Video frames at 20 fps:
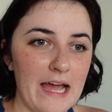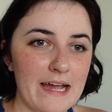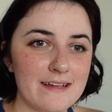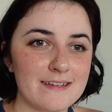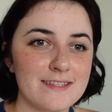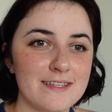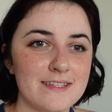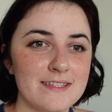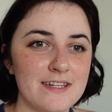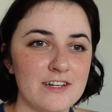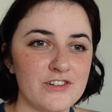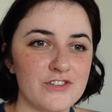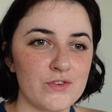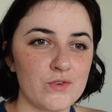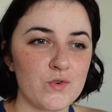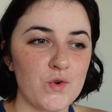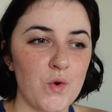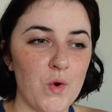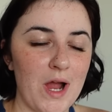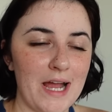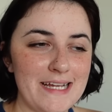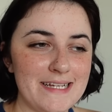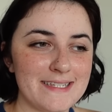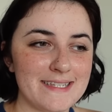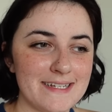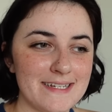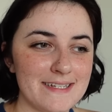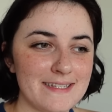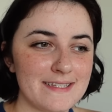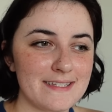existential
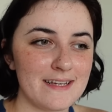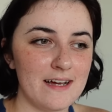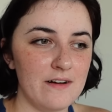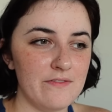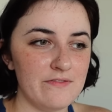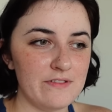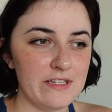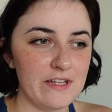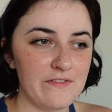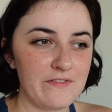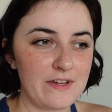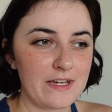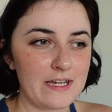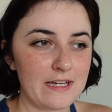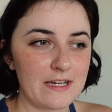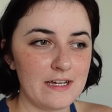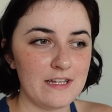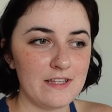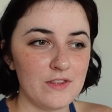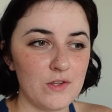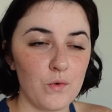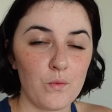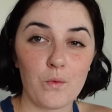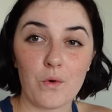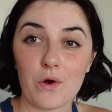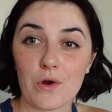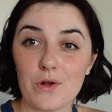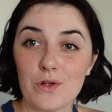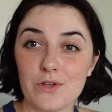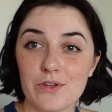crisis of living in the
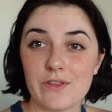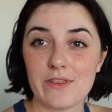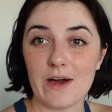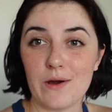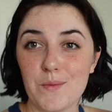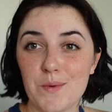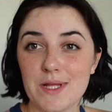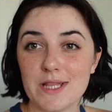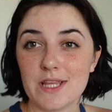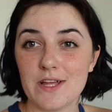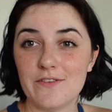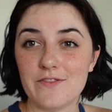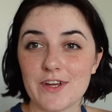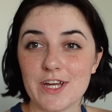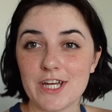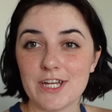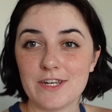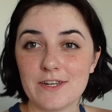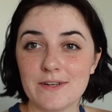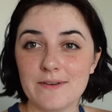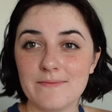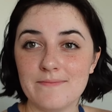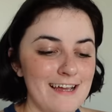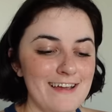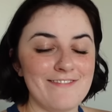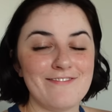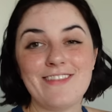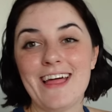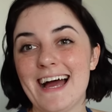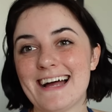world that we live in.
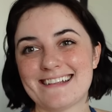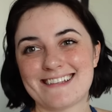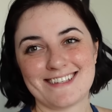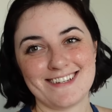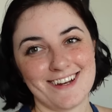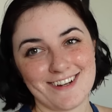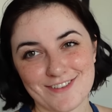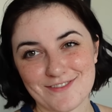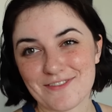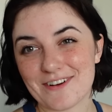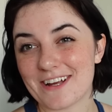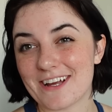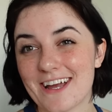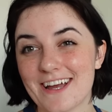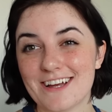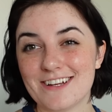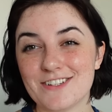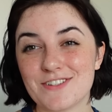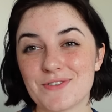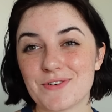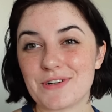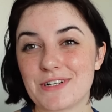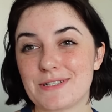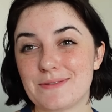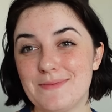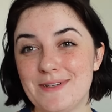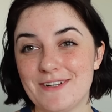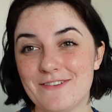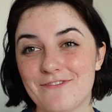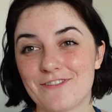If that's not a ringing
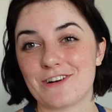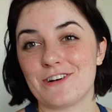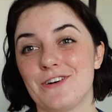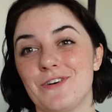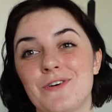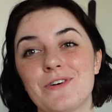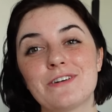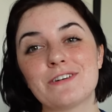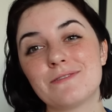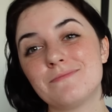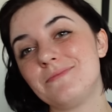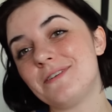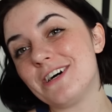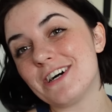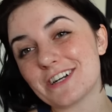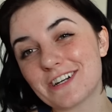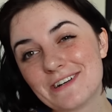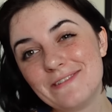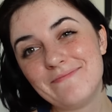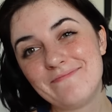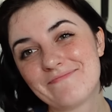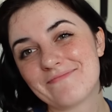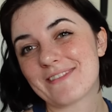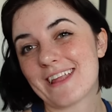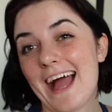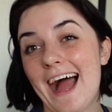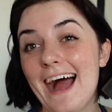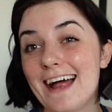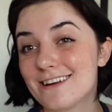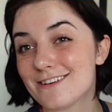endorsement for a horror book,
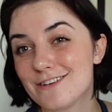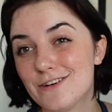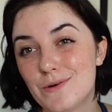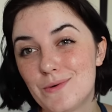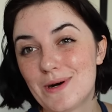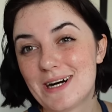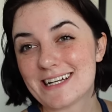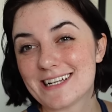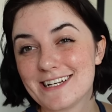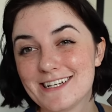I don't know what